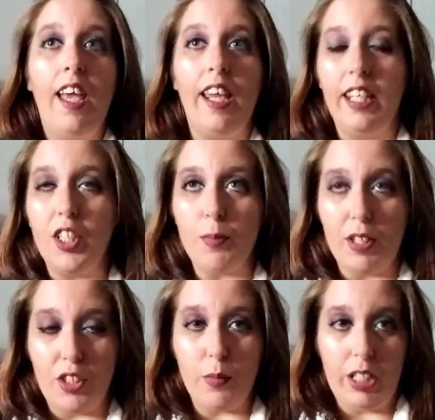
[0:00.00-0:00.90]
and each
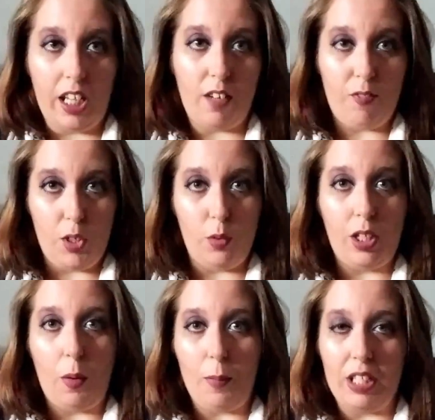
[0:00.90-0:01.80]
month you would get a few
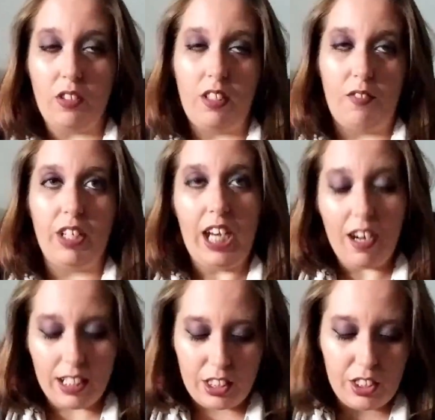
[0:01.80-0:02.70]
that were based on different
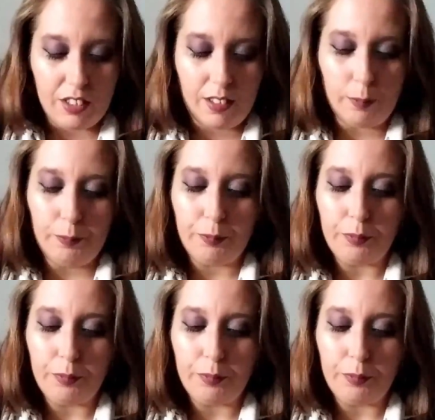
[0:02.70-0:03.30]
characters.